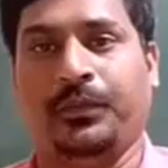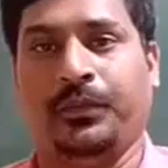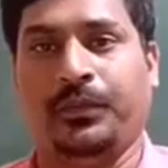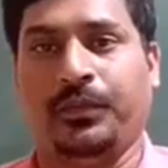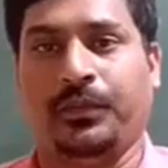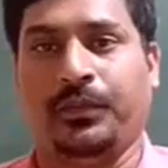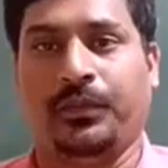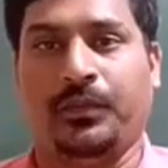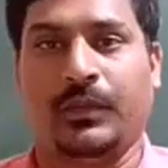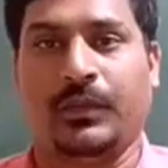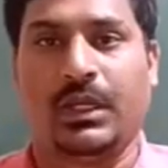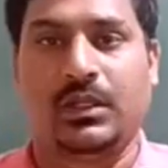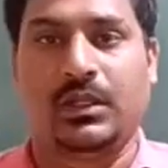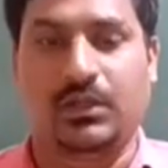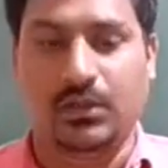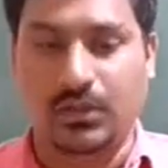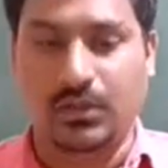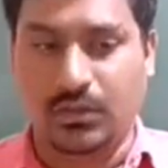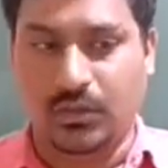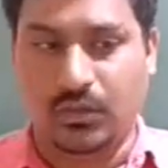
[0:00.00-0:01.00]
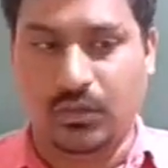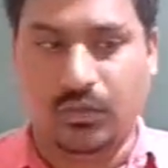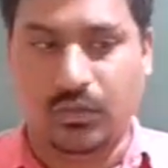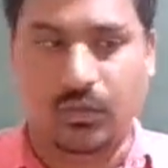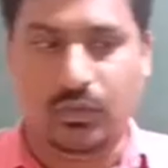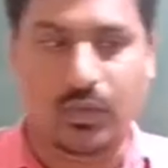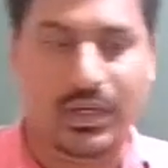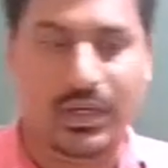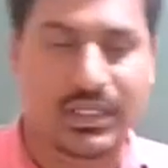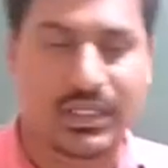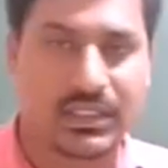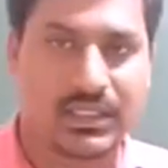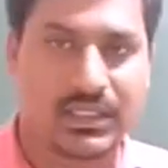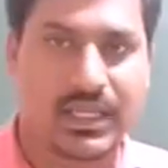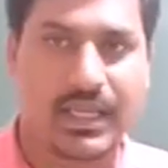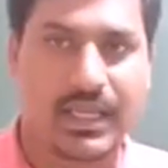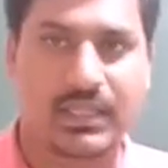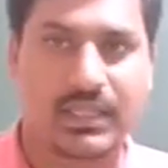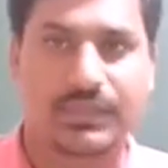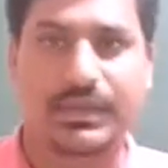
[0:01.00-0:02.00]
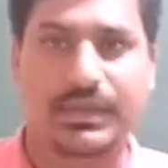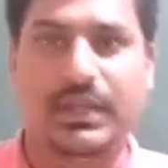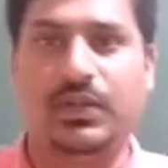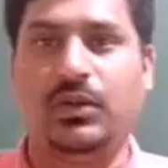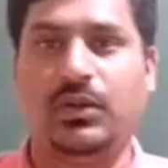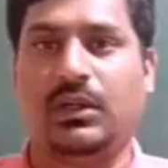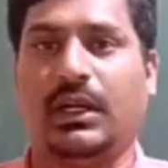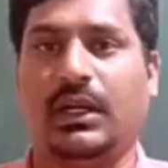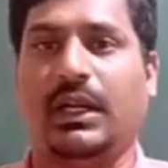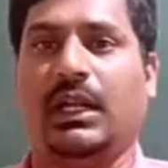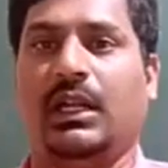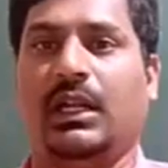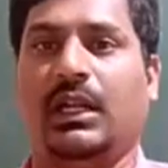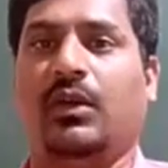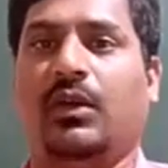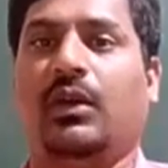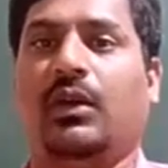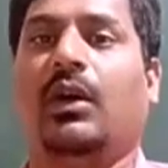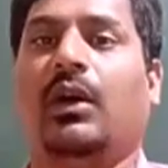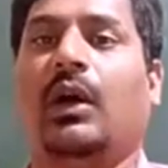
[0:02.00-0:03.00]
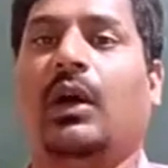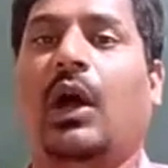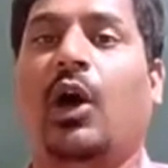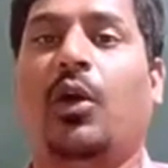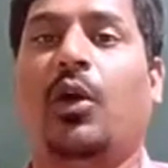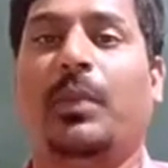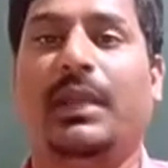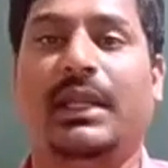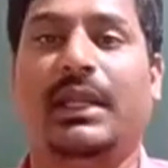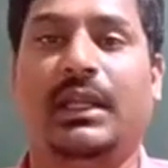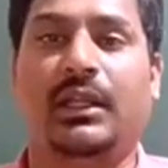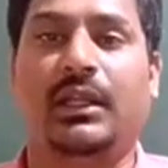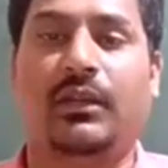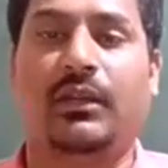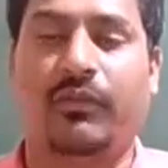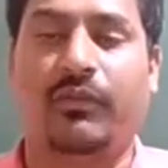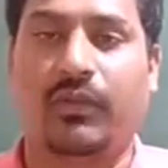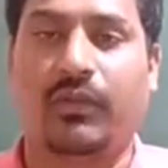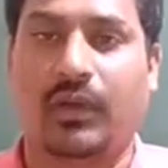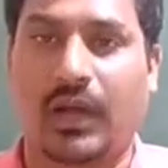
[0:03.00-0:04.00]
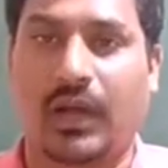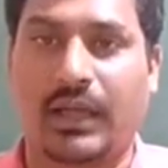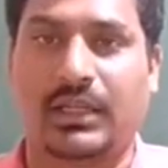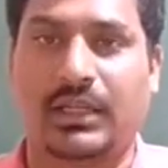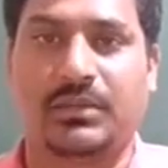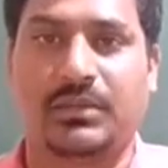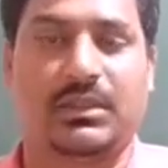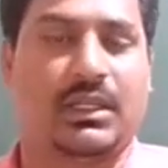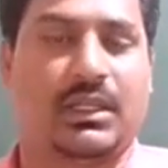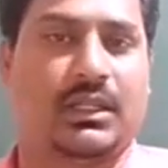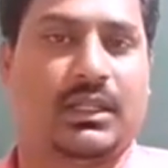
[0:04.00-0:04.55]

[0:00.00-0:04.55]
So what is X value and how many items are there.